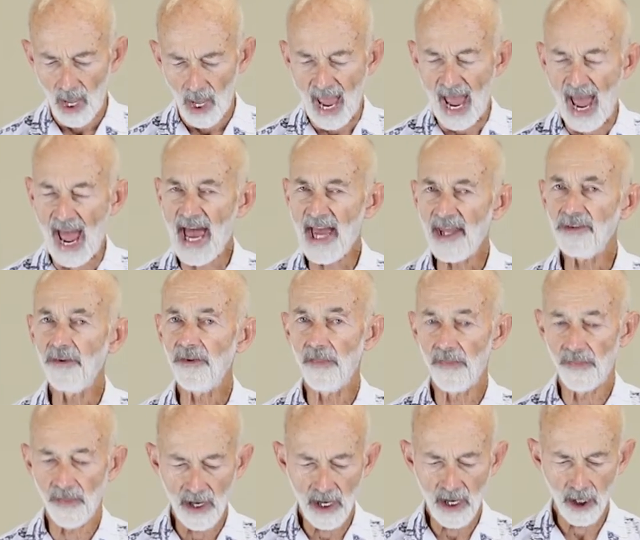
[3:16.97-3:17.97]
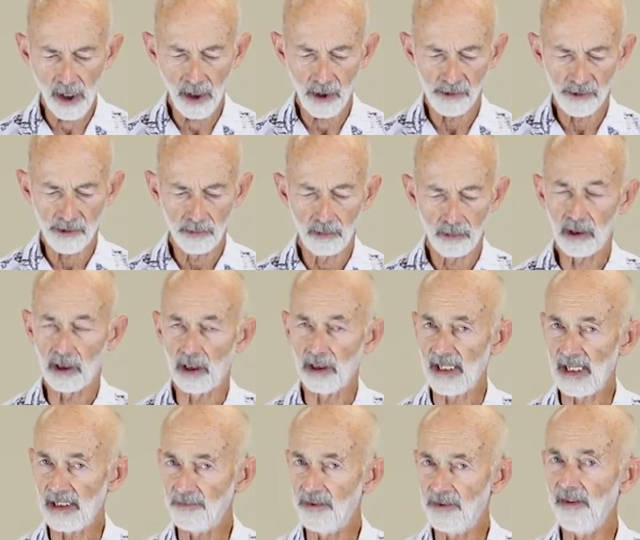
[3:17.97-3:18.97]
As they're
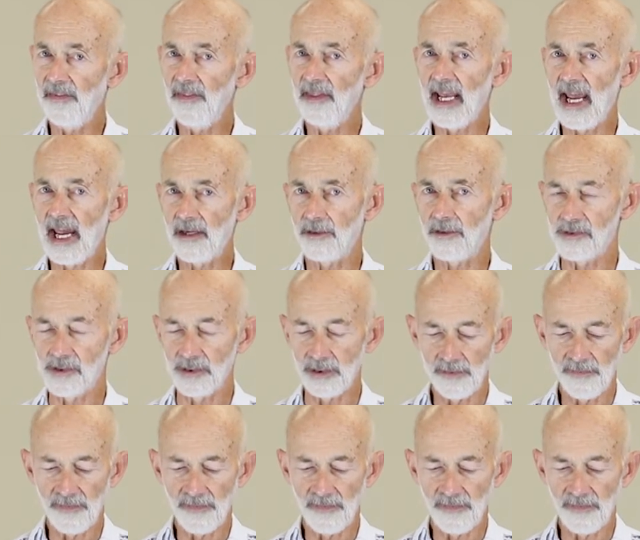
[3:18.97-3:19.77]
collecting the energy,